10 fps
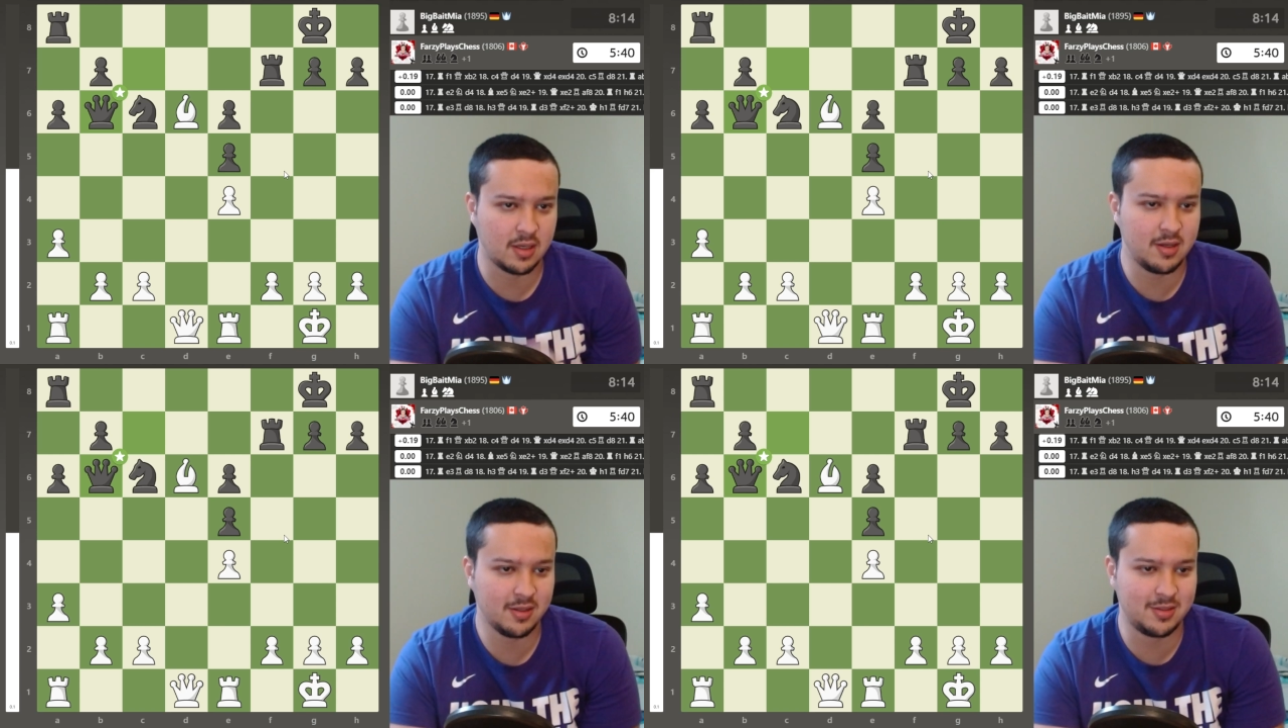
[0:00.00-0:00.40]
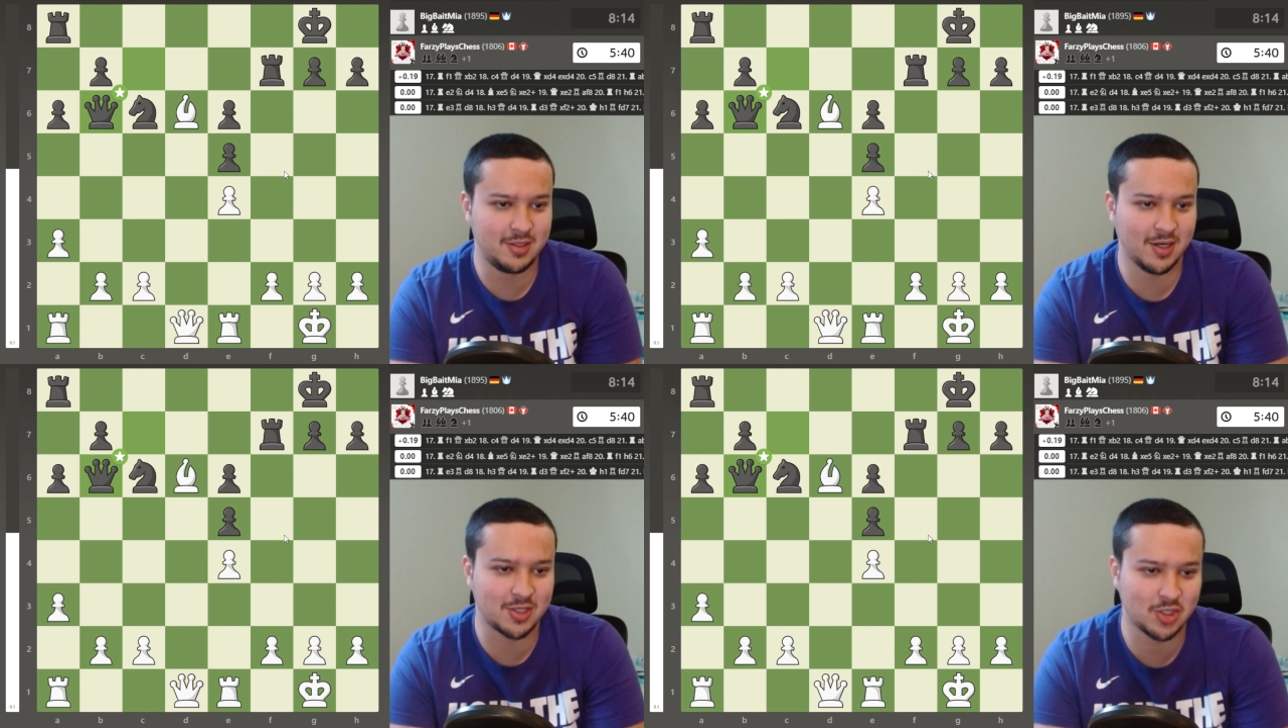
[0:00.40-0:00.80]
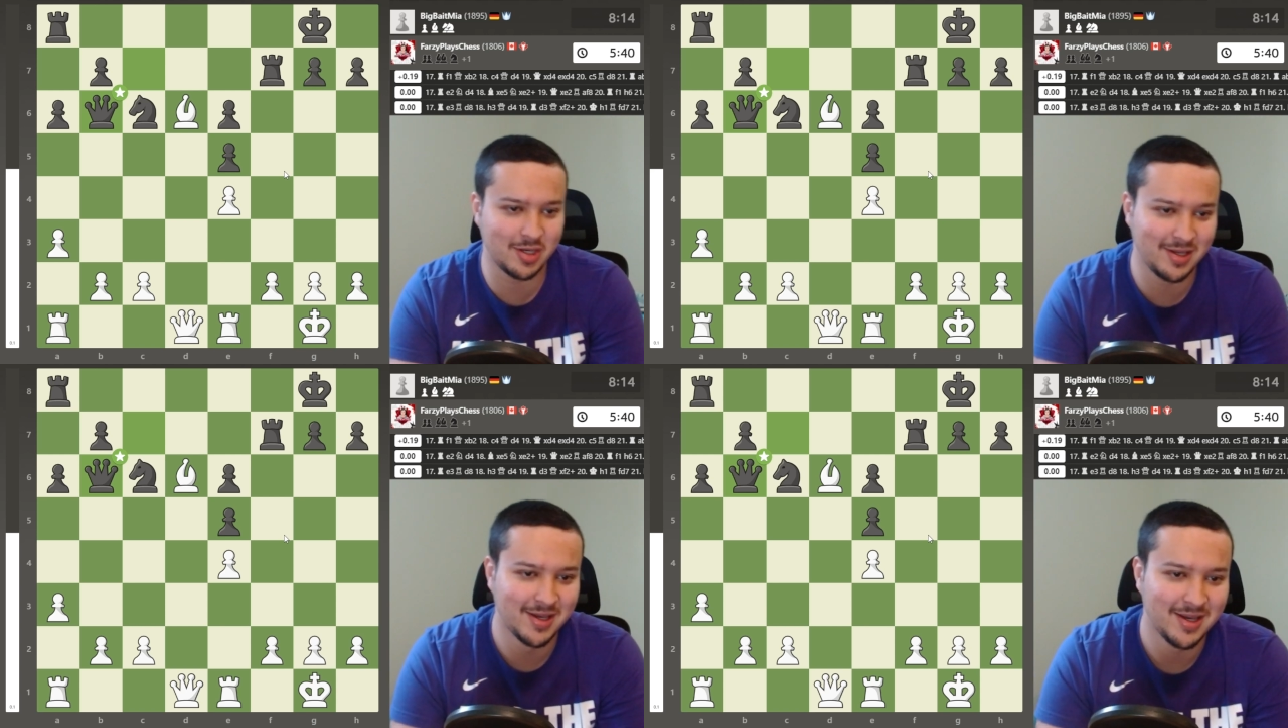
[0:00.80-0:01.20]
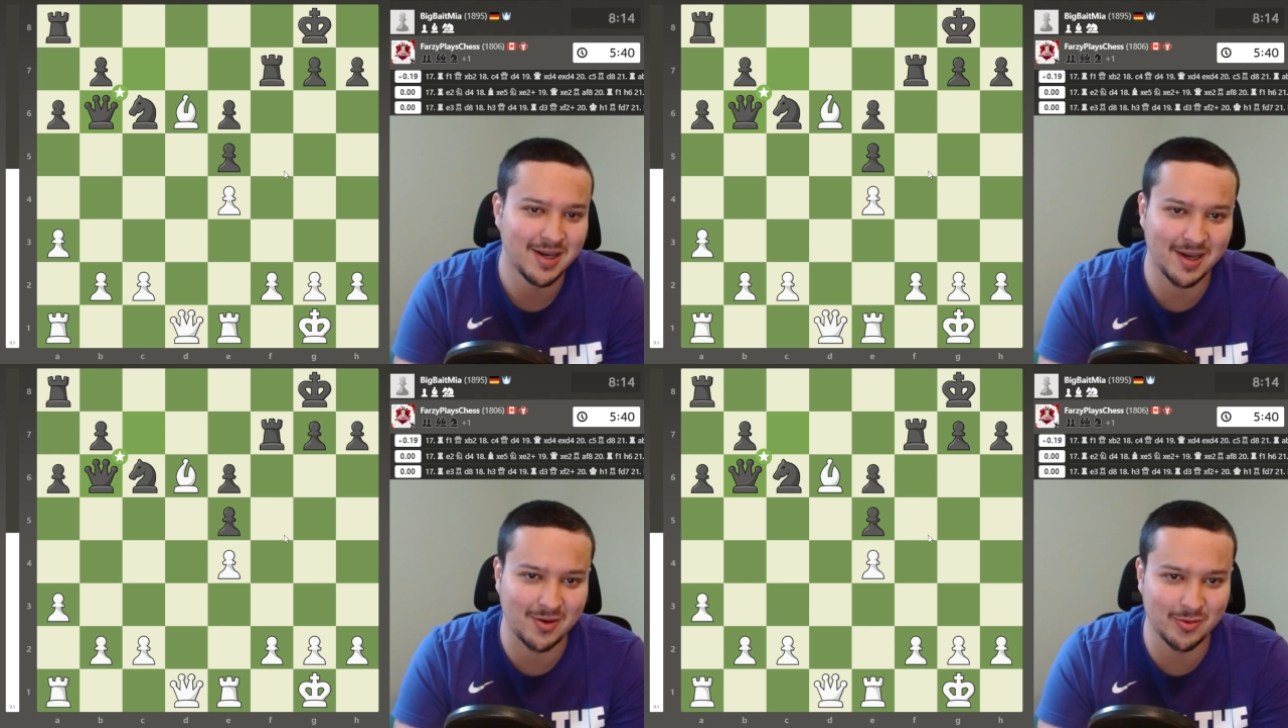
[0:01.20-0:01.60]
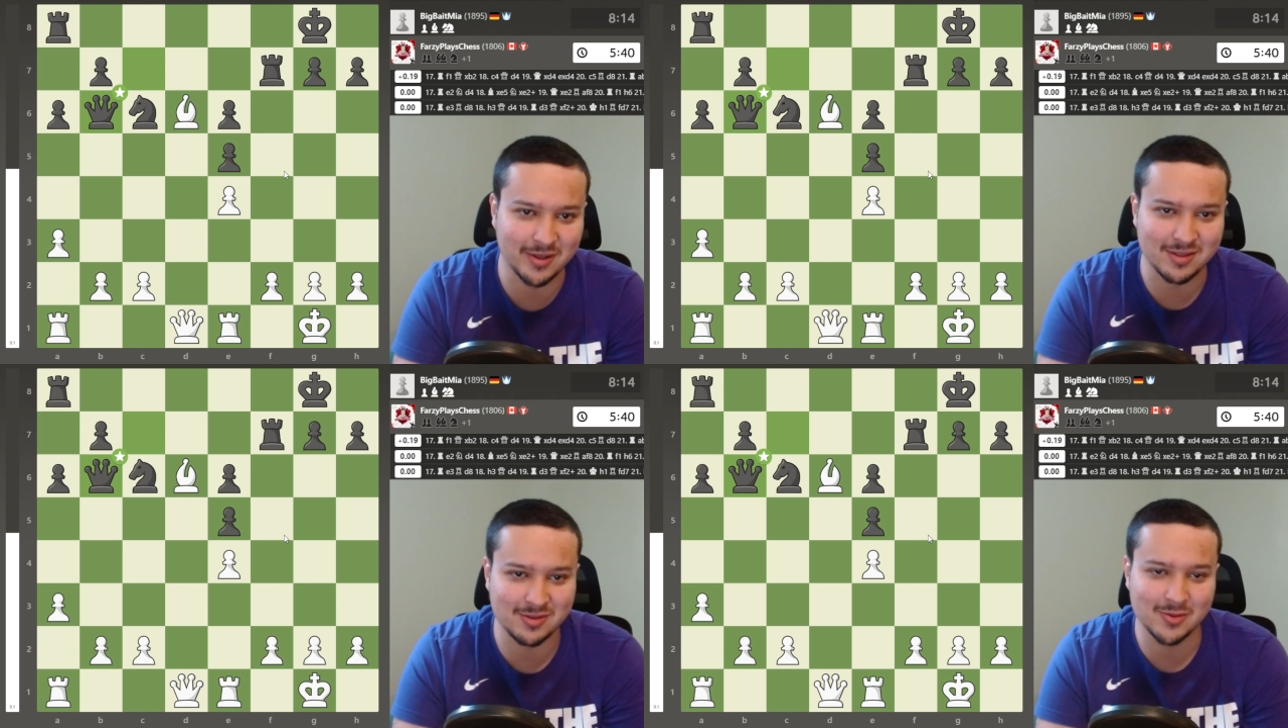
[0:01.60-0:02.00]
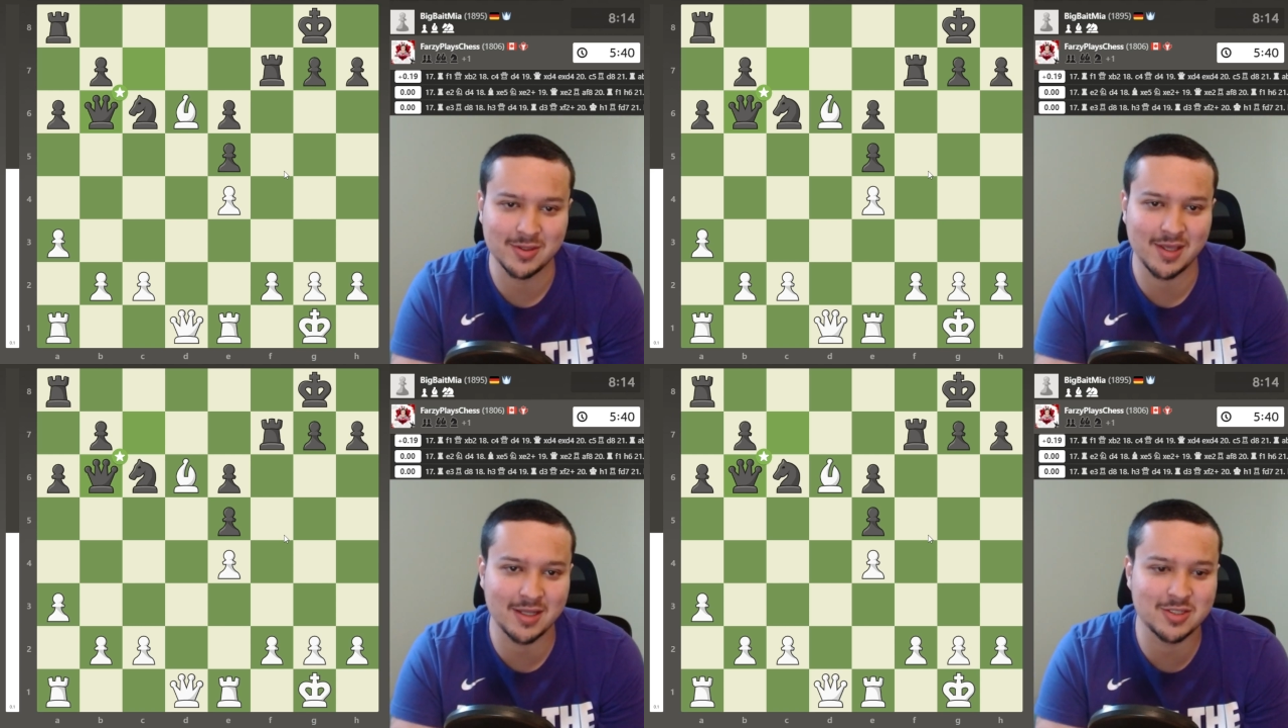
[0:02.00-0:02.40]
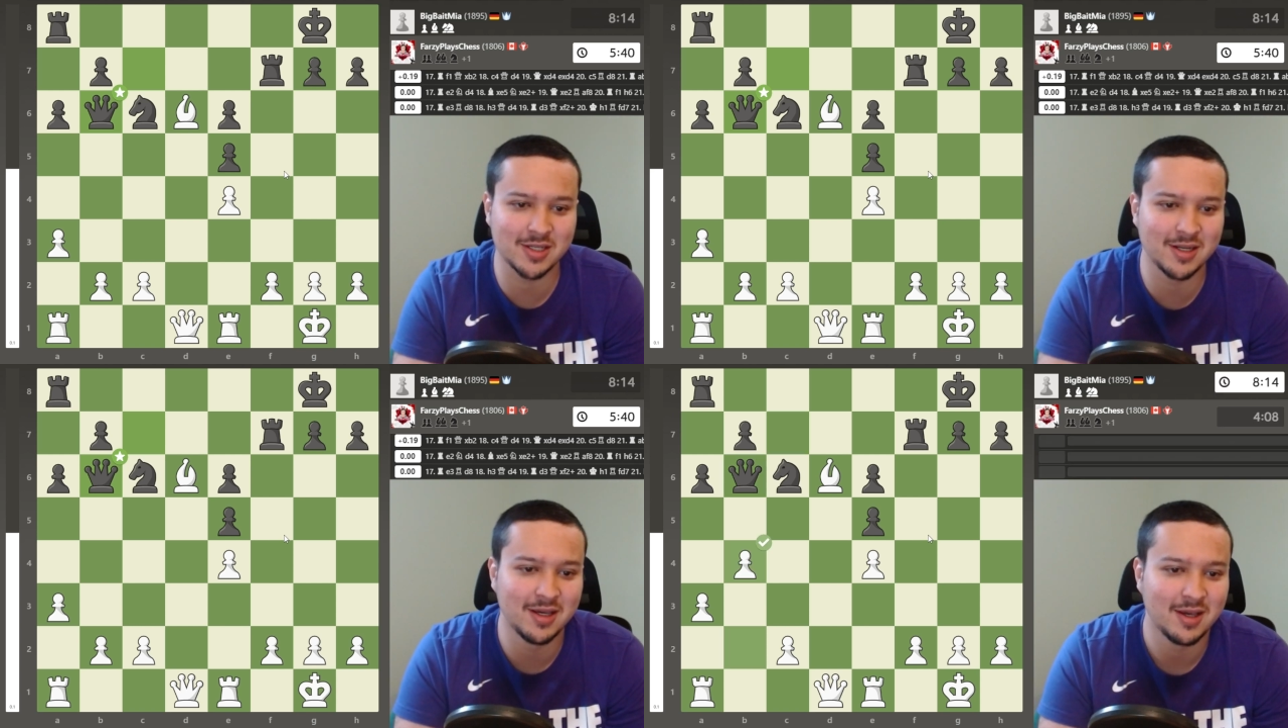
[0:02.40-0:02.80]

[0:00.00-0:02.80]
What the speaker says: deduction according to the engine.